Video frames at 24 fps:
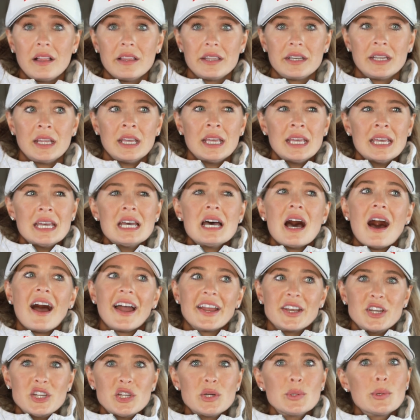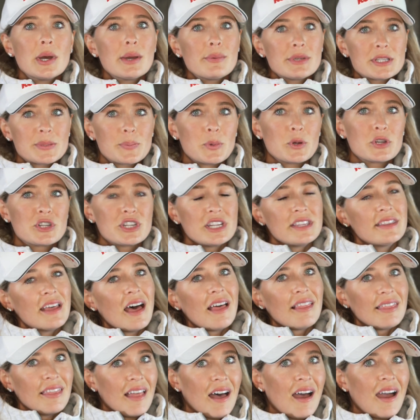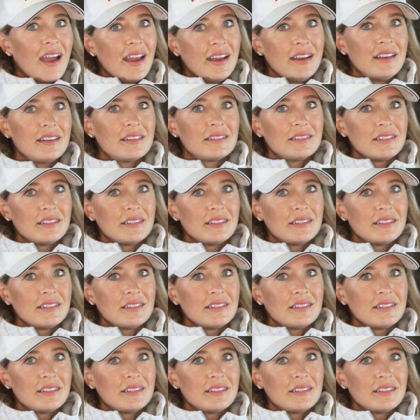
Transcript: And I knew I was pushing that line,